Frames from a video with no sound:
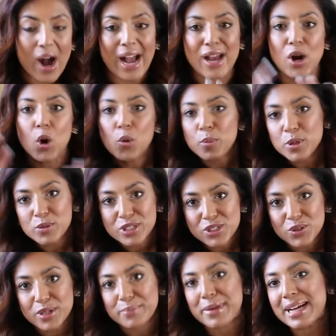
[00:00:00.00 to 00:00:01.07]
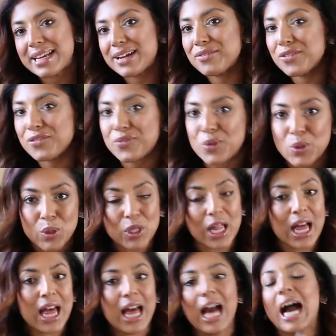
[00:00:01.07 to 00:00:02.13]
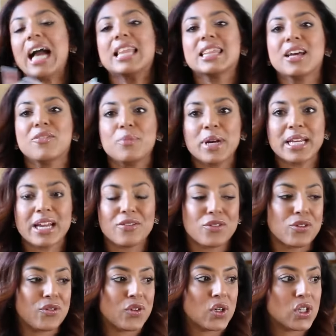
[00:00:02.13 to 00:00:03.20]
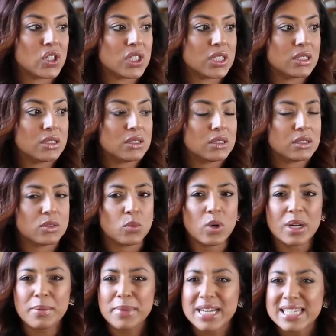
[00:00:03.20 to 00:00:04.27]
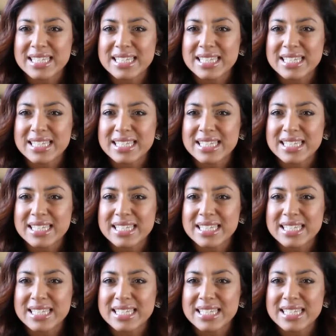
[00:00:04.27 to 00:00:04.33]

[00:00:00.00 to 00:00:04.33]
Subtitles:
I hope you enjoyed my Neverfull. I love my Neverfull. What am I